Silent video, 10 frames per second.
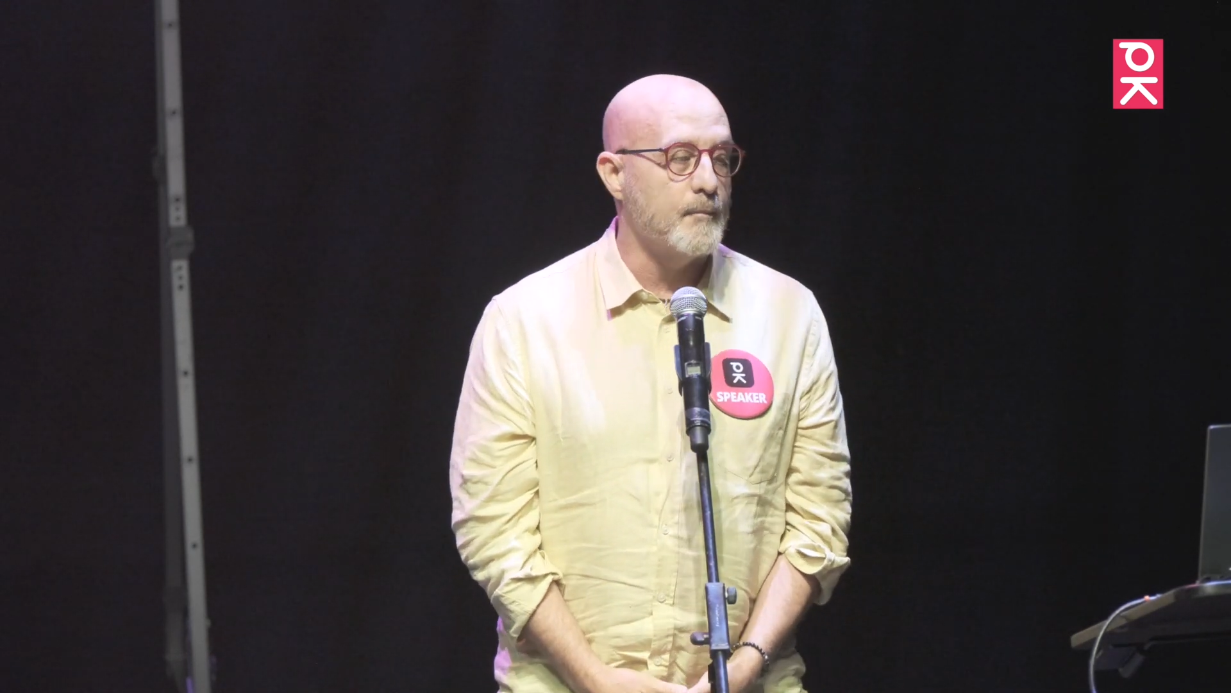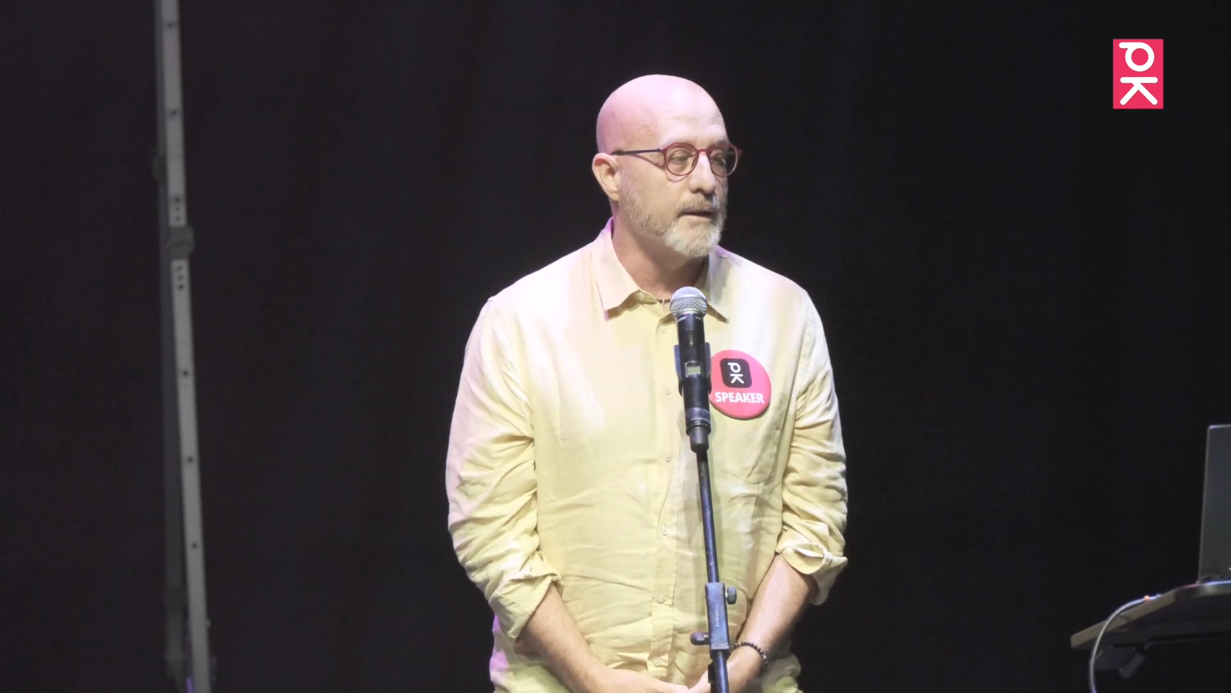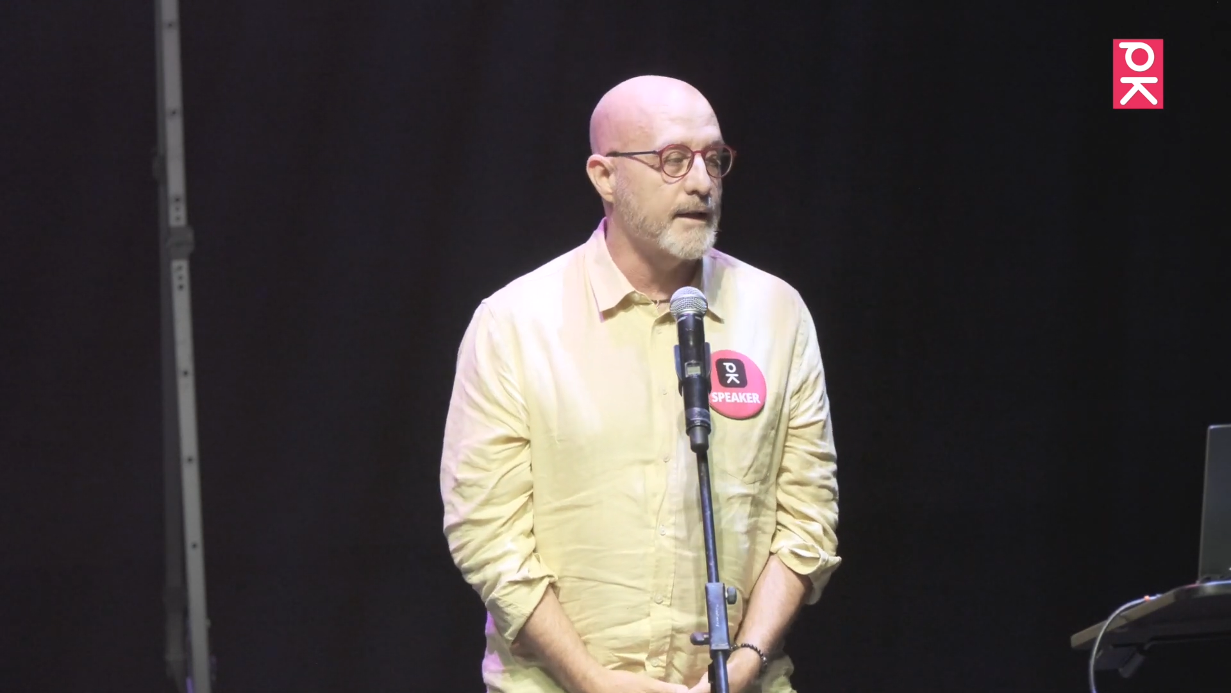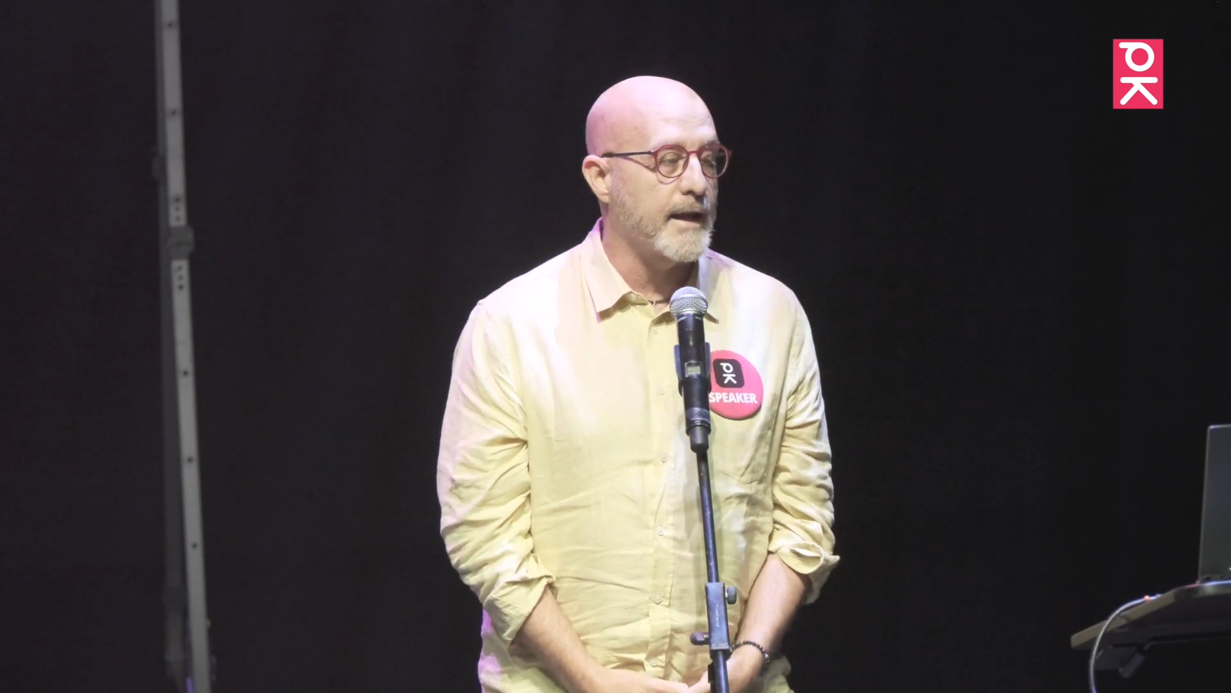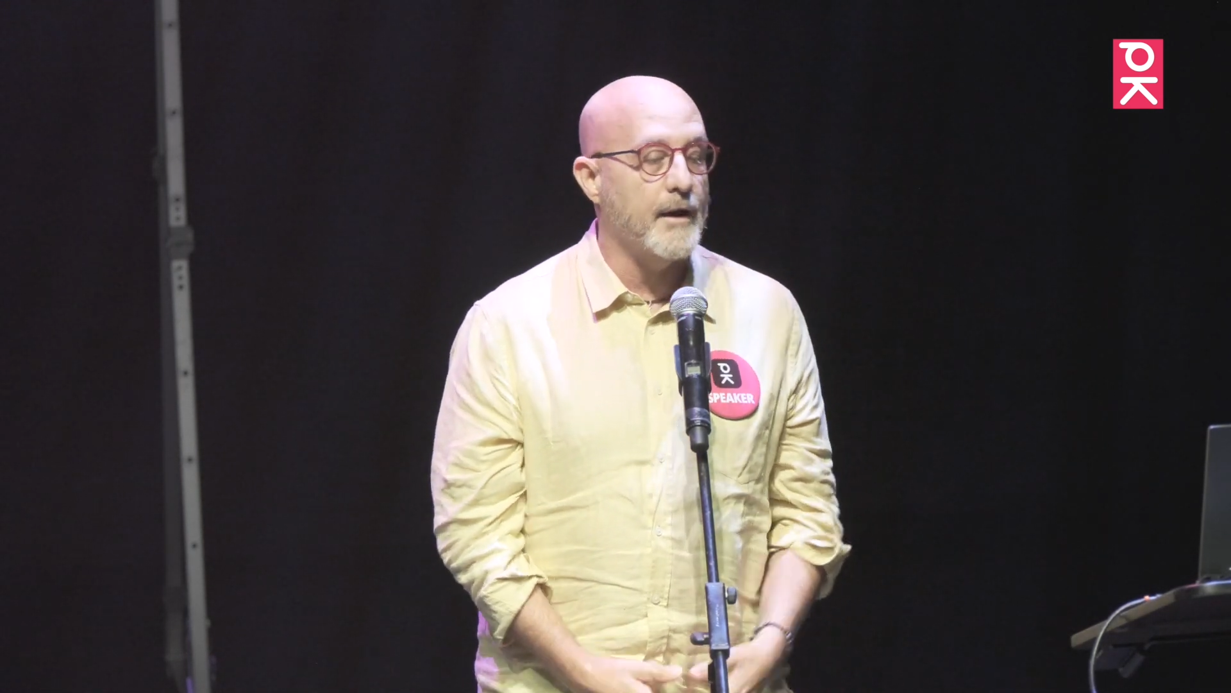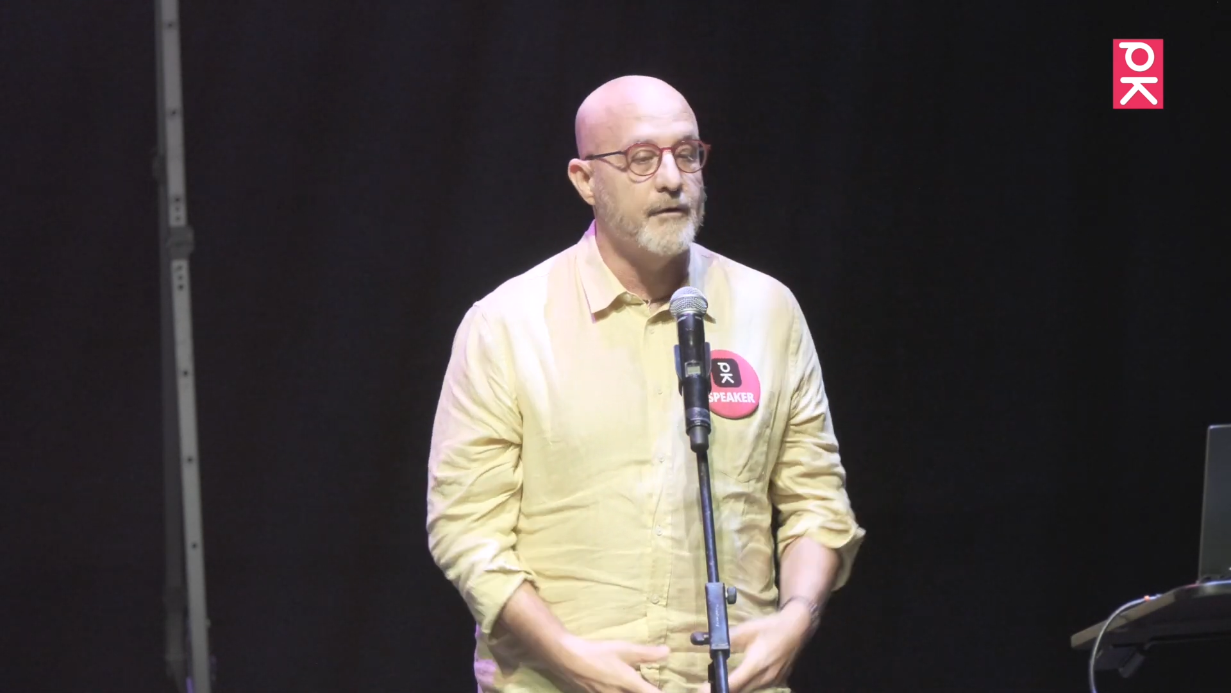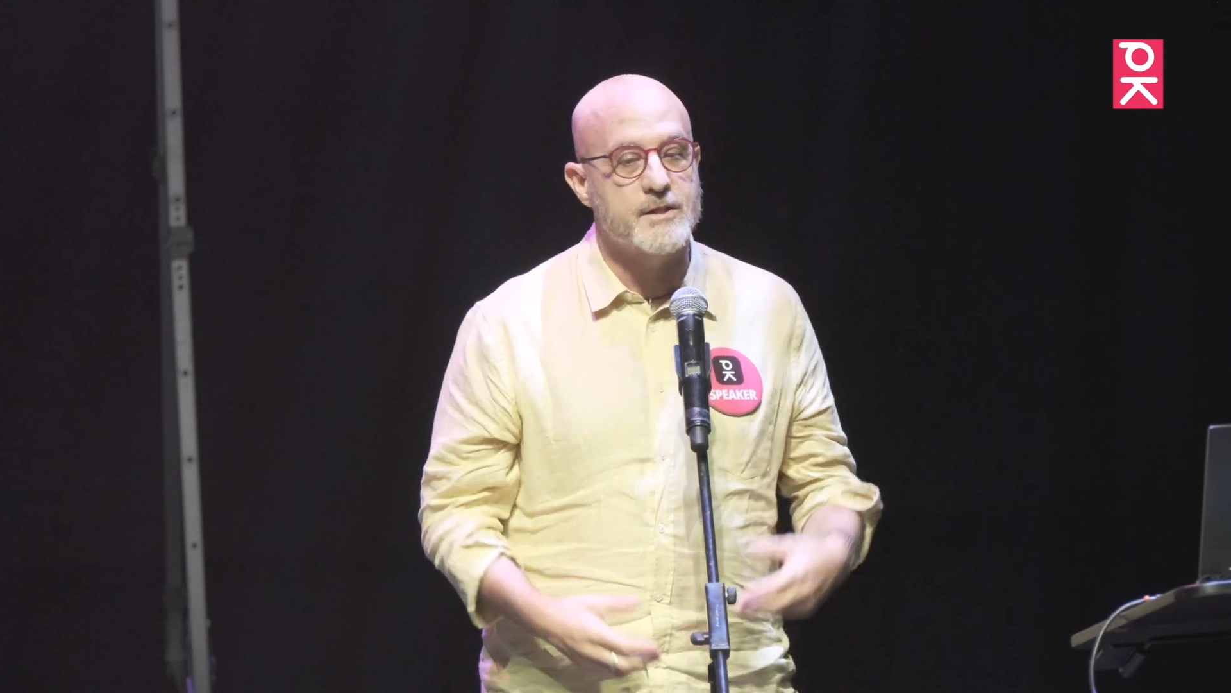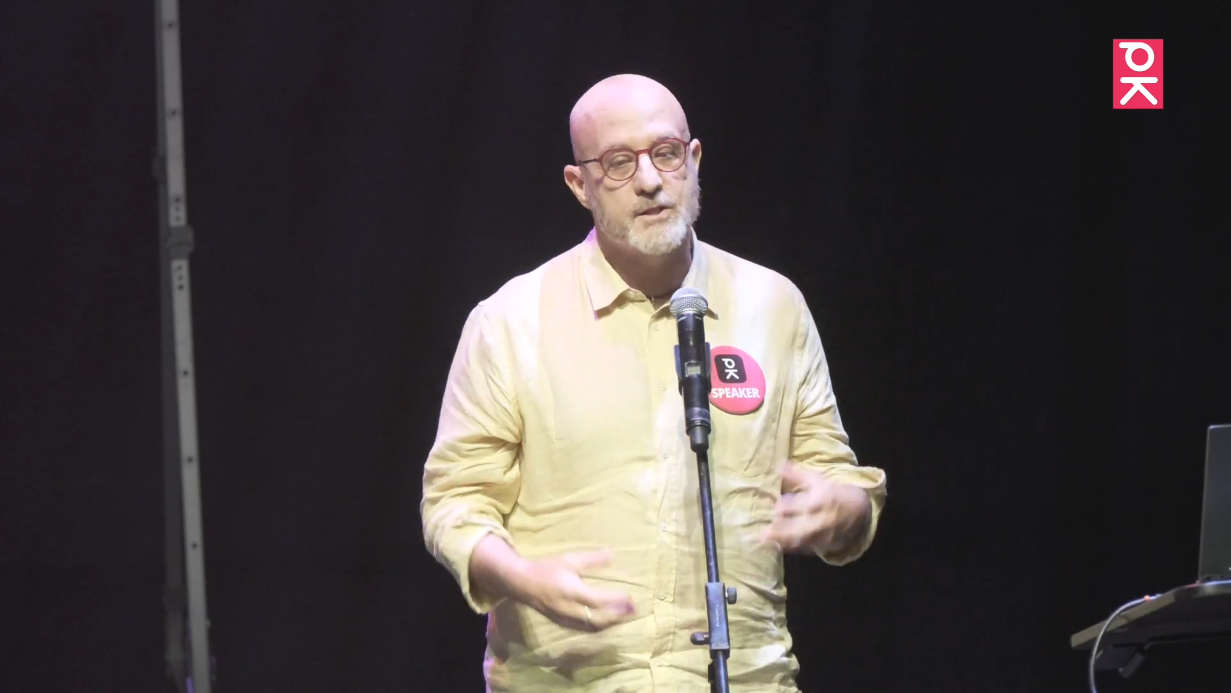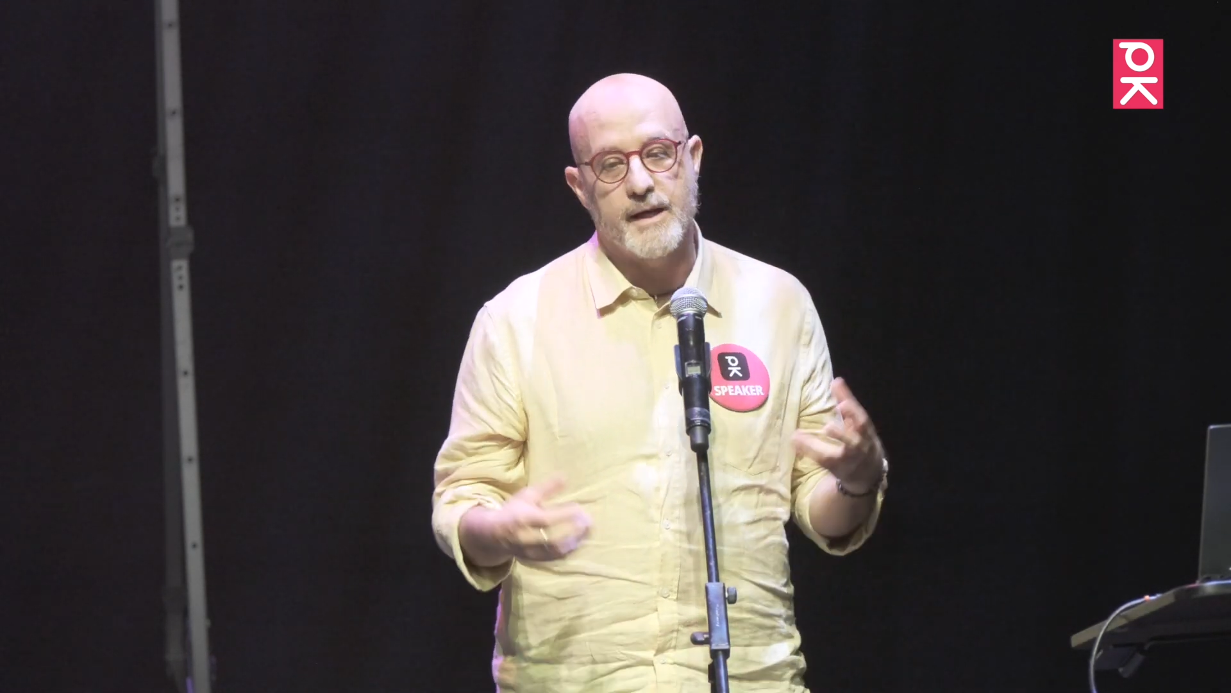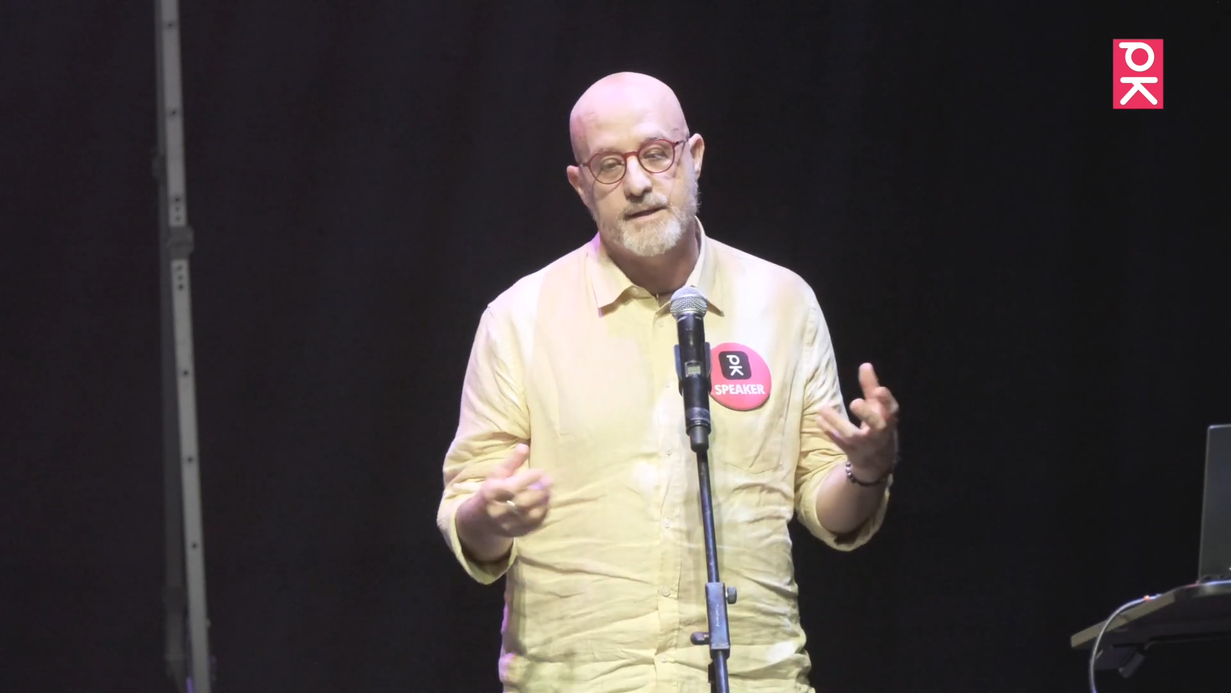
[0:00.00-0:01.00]
and the
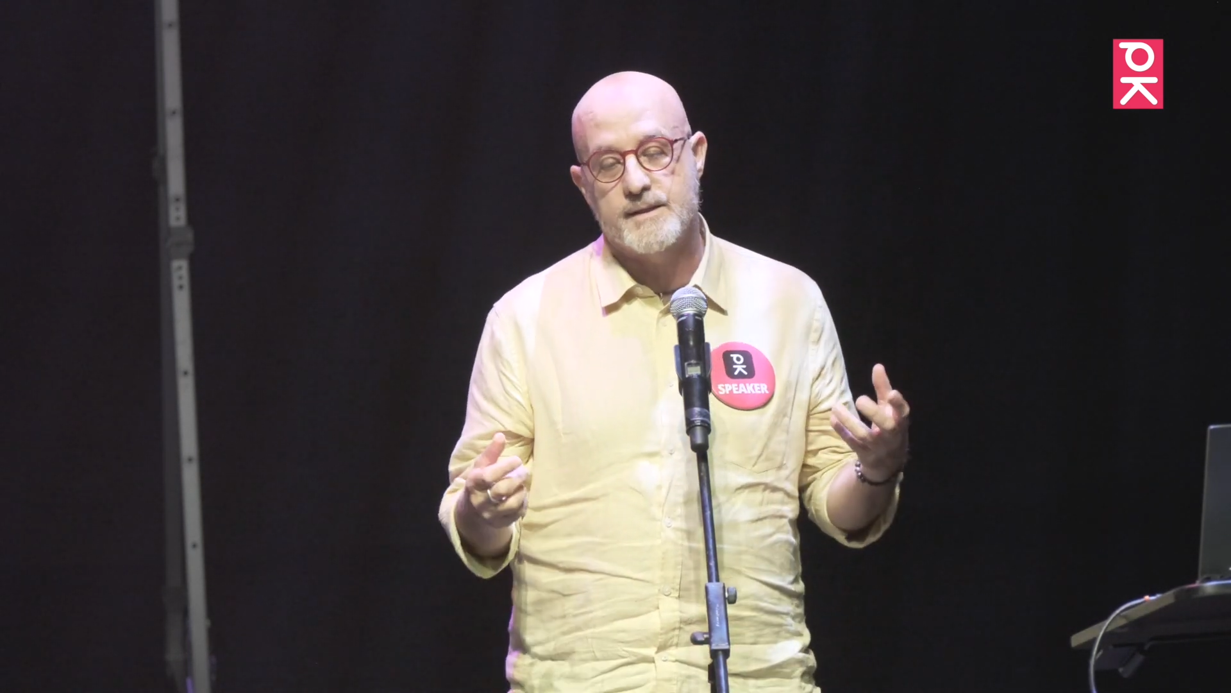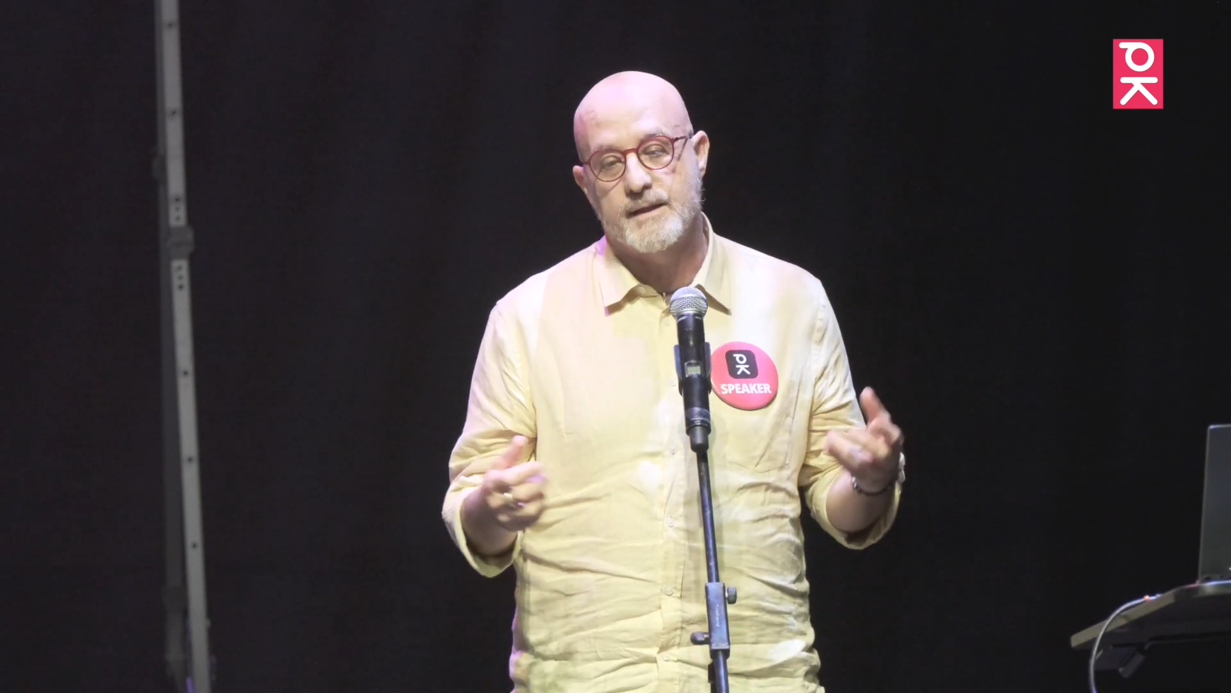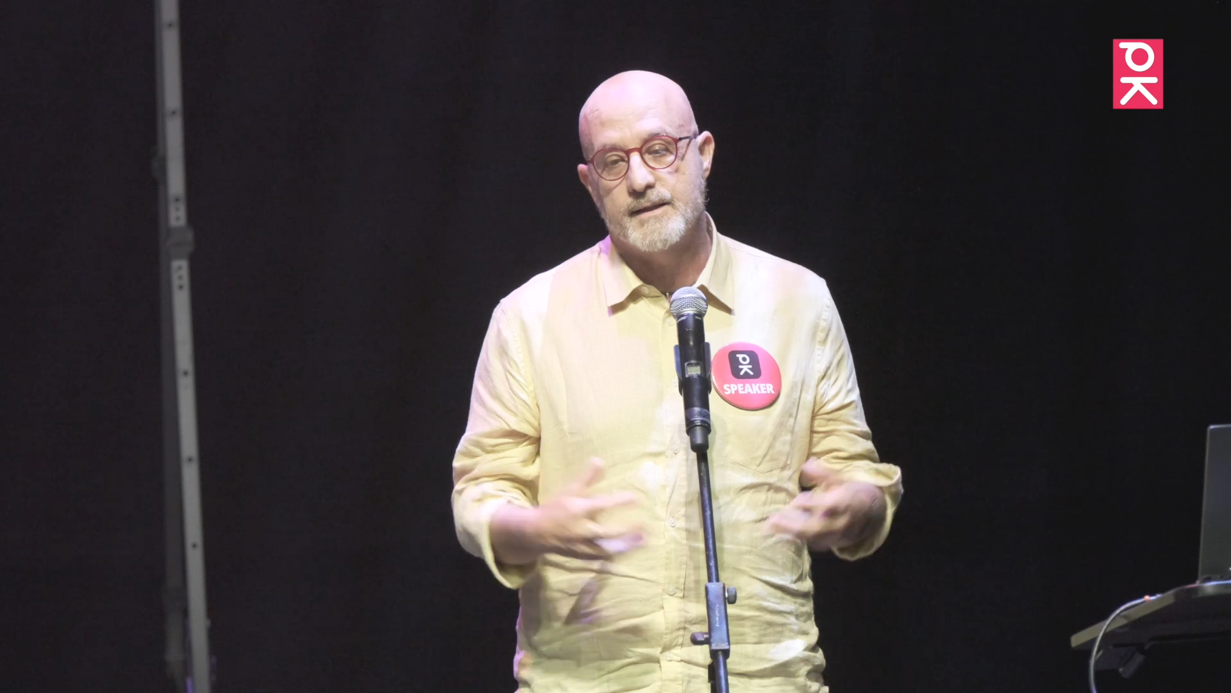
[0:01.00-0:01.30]
carriage get